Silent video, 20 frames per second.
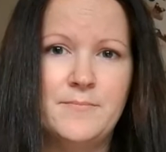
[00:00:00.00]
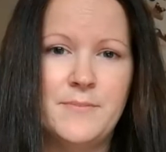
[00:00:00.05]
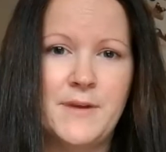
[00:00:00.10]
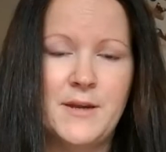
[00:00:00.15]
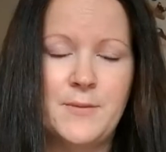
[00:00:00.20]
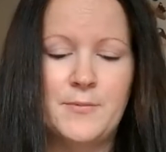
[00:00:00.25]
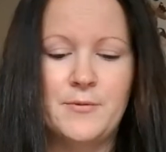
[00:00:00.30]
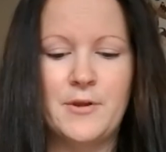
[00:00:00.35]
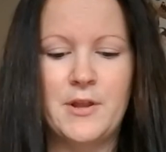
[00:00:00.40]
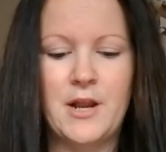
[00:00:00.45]

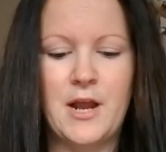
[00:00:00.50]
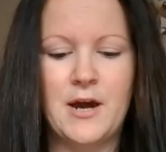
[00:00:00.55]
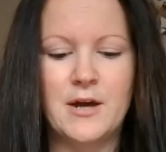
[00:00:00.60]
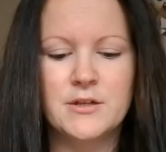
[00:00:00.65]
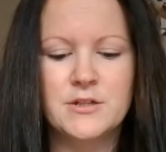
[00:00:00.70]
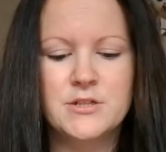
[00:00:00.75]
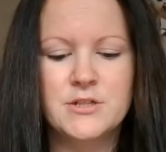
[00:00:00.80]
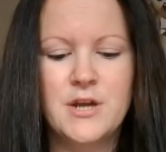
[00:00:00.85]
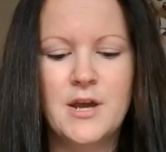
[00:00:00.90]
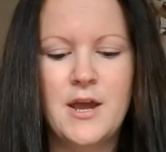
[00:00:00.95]
people at
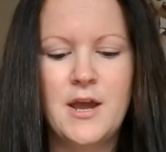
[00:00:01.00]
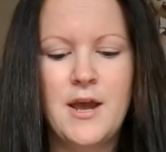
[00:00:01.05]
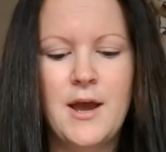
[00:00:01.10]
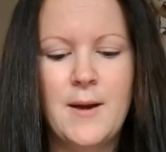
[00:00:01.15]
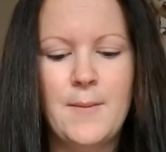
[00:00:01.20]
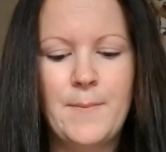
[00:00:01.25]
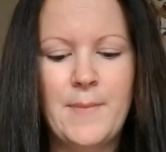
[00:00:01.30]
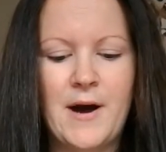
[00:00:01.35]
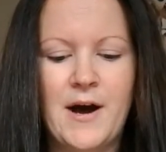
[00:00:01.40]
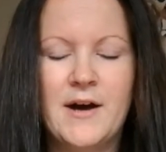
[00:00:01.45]
Lush,
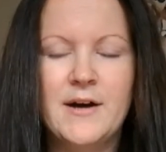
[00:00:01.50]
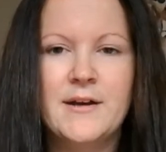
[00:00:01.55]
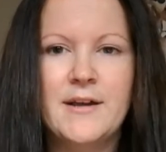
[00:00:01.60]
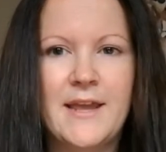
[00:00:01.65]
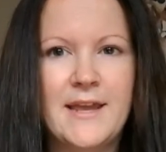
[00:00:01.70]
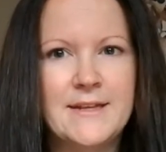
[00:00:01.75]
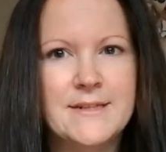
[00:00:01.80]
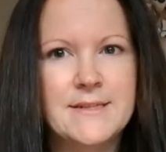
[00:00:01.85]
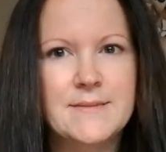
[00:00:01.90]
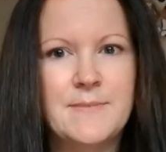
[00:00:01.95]
but
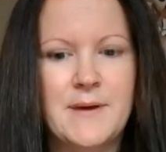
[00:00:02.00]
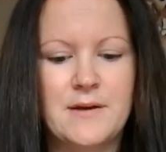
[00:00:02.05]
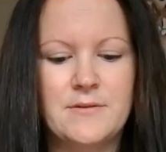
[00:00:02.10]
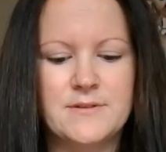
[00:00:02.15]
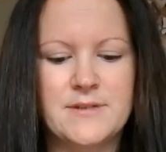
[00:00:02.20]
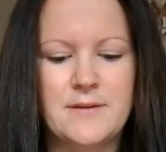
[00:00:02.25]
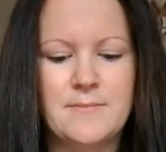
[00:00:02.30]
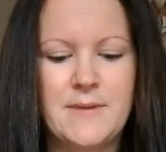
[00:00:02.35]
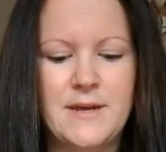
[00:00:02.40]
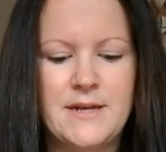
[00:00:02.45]
it
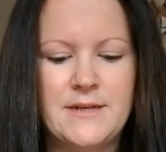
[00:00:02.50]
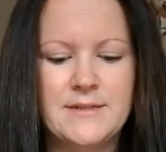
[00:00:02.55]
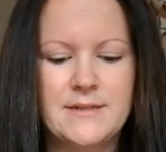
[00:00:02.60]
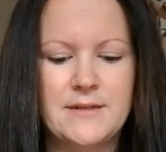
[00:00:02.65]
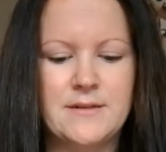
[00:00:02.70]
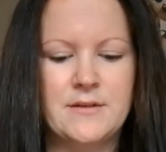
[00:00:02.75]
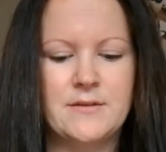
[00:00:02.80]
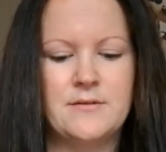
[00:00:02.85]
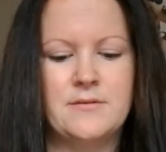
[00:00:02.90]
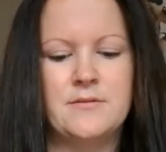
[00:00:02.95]
smells
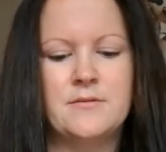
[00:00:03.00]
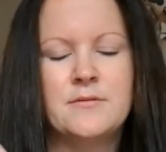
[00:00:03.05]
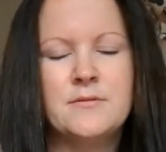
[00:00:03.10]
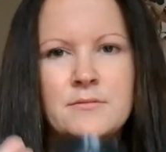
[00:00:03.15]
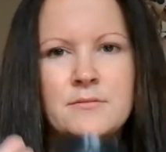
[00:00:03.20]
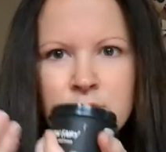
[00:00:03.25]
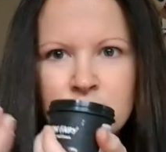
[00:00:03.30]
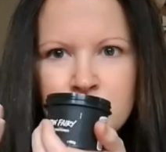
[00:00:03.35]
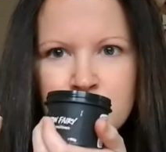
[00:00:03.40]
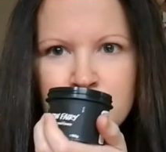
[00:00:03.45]
amazing.
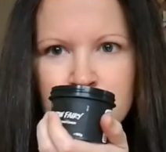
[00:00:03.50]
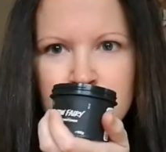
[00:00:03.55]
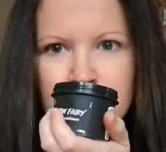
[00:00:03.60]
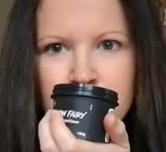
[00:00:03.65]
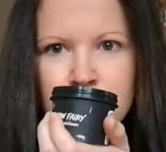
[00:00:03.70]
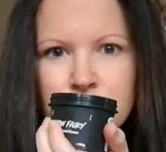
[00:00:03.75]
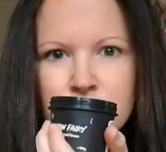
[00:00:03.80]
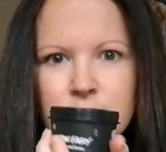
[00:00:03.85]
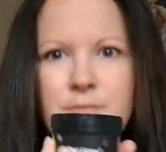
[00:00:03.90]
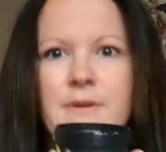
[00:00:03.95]

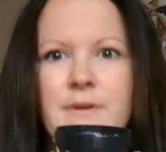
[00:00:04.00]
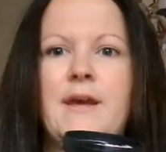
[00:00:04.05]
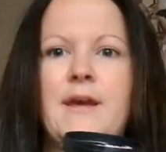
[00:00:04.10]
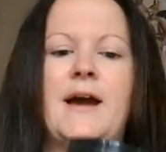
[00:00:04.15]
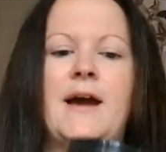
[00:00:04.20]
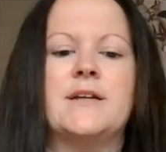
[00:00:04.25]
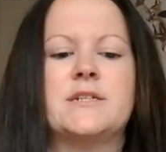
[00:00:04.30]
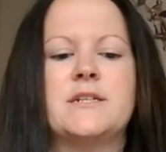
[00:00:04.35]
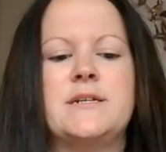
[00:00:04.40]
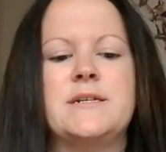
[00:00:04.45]
It
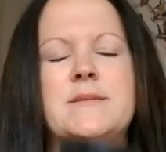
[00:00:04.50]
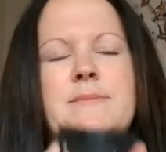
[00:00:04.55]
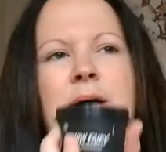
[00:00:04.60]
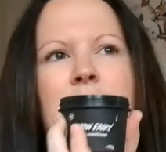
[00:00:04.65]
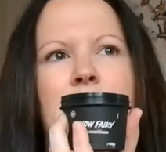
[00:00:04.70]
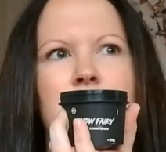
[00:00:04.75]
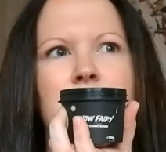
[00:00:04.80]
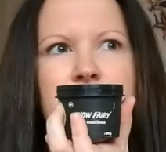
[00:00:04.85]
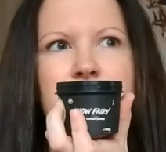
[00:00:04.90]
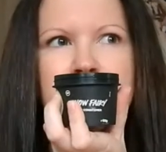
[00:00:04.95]
actually
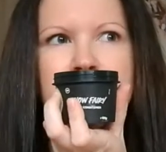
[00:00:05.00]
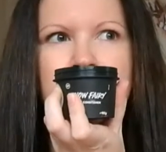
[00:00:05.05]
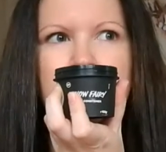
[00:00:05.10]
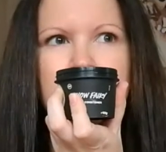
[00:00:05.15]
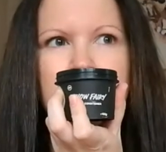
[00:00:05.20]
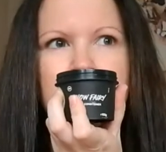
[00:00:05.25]
smells,